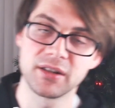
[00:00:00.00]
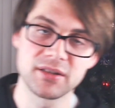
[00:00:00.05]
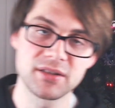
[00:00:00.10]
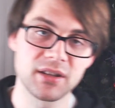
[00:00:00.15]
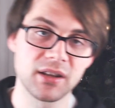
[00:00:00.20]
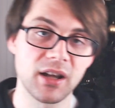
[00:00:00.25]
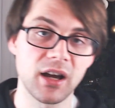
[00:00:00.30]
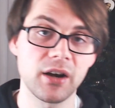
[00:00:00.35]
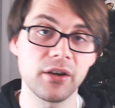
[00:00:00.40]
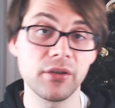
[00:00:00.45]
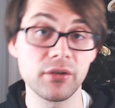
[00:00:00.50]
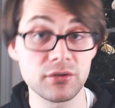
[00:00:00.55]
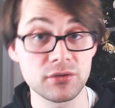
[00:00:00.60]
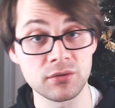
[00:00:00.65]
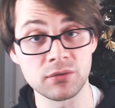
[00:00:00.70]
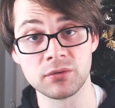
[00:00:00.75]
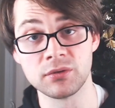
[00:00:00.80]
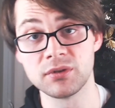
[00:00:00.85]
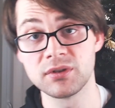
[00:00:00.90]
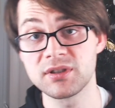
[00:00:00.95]
A lot of those
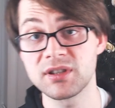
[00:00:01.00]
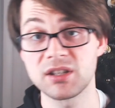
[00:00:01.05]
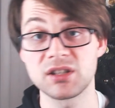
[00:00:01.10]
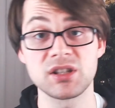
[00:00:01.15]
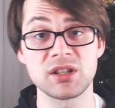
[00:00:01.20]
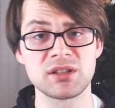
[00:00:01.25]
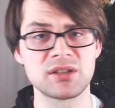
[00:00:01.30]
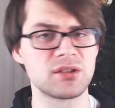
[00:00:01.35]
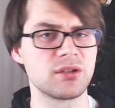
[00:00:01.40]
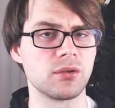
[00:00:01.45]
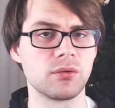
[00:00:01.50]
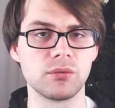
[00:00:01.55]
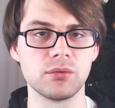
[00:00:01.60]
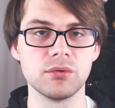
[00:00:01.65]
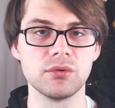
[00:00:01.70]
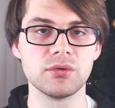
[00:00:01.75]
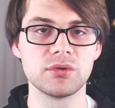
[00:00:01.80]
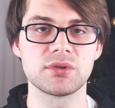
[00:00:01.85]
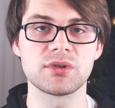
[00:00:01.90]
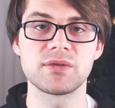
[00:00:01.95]
rules, such as the
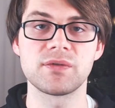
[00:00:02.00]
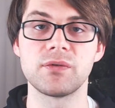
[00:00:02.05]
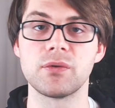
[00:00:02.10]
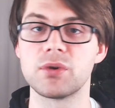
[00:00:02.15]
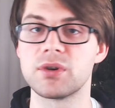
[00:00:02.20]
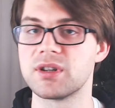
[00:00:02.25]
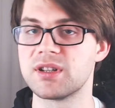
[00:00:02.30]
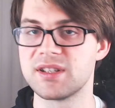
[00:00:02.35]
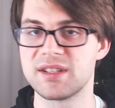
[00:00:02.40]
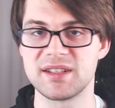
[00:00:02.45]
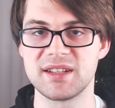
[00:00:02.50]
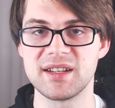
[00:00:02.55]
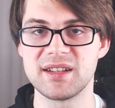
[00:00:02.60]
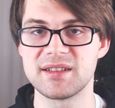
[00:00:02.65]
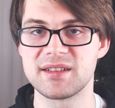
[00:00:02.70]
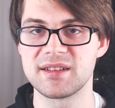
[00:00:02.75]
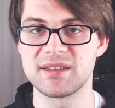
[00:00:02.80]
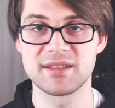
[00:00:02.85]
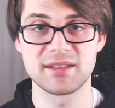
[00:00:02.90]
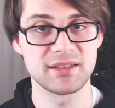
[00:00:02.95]
rules for
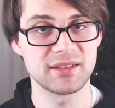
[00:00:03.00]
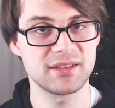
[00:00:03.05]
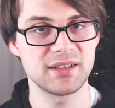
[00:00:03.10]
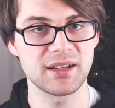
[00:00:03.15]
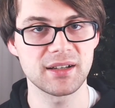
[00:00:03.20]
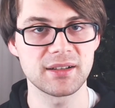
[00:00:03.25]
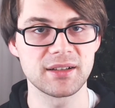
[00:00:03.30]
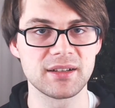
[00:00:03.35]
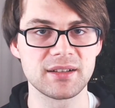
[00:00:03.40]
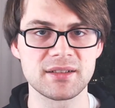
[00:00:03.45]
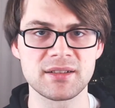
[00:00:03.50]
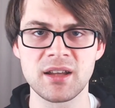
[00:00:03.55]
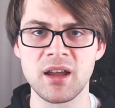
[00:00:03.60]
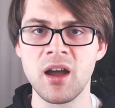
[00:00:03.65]
diseases and sickness,